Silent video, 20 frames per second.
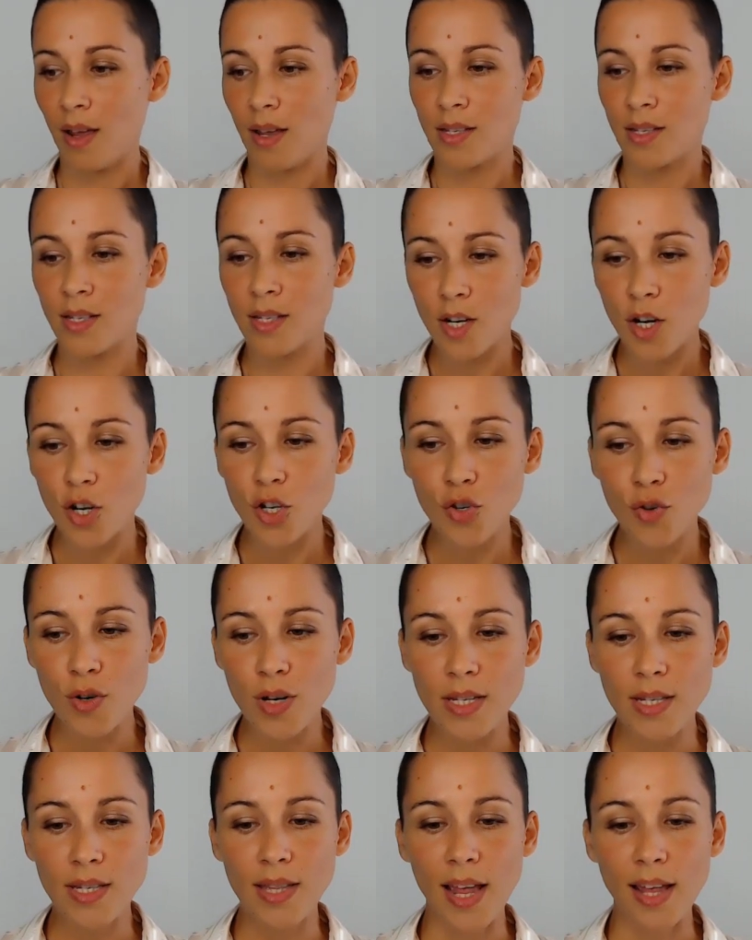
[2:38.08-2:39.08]

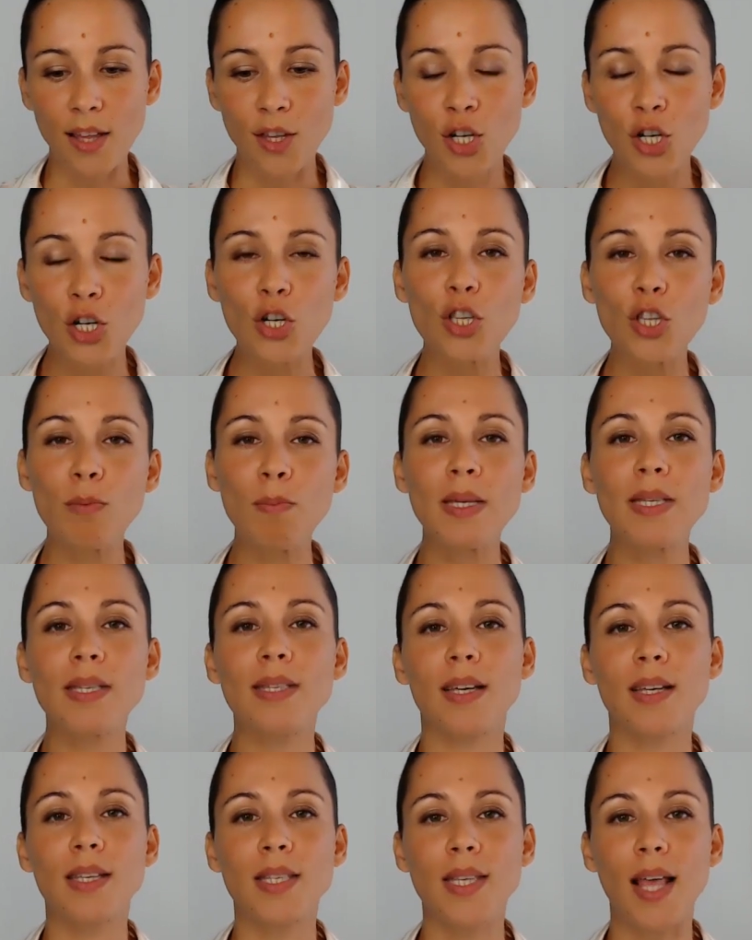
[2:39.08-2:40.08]
surgeries that could be
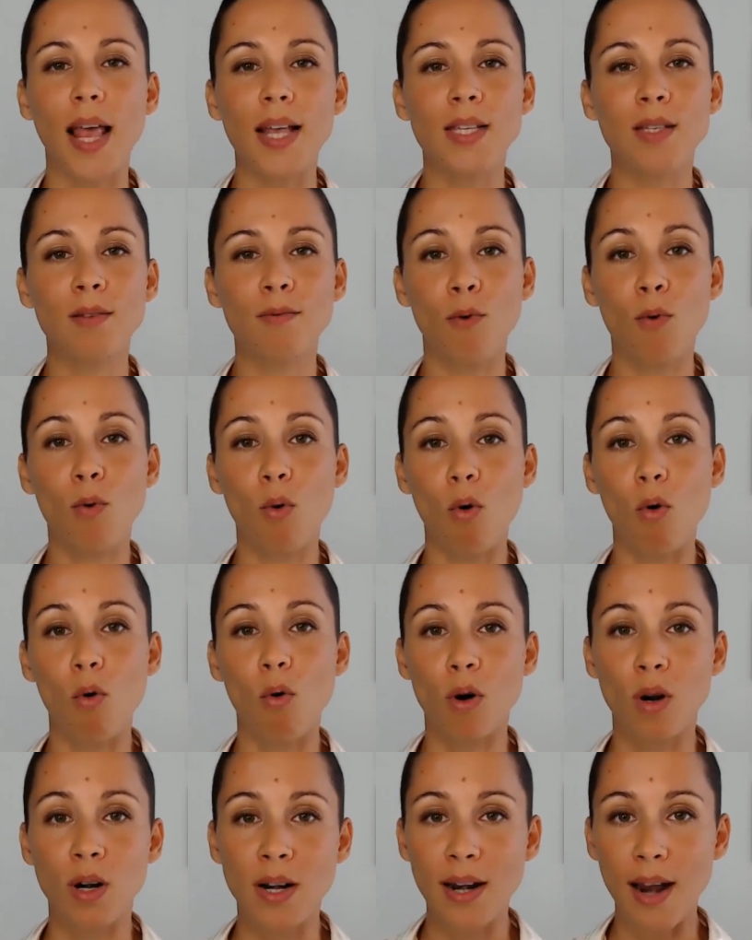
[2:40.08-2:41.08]
successful
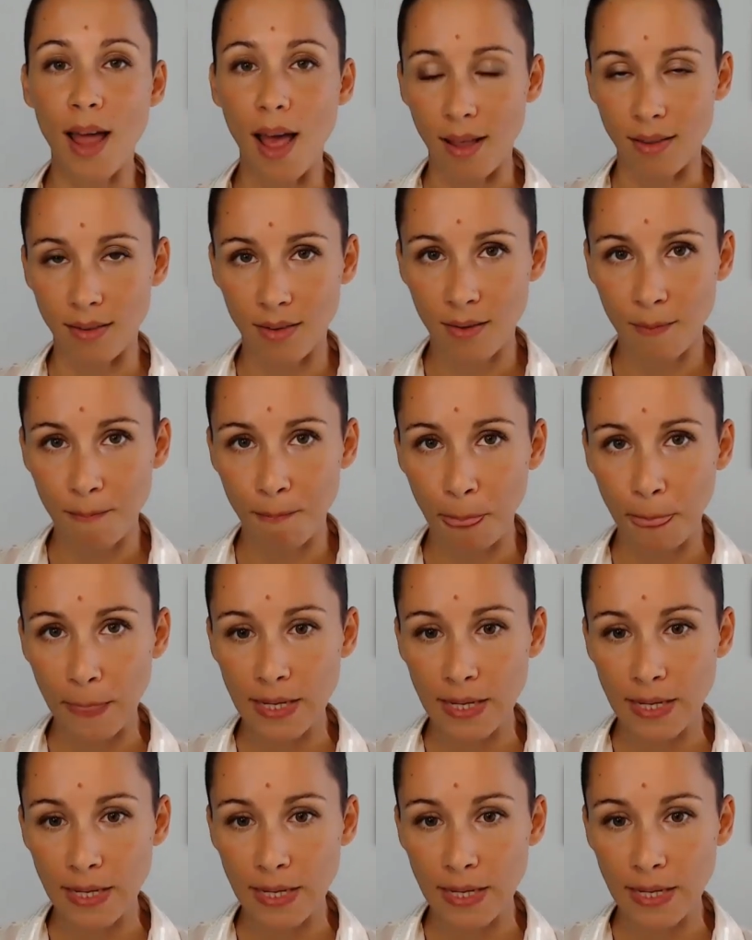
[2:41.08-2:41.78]
or not.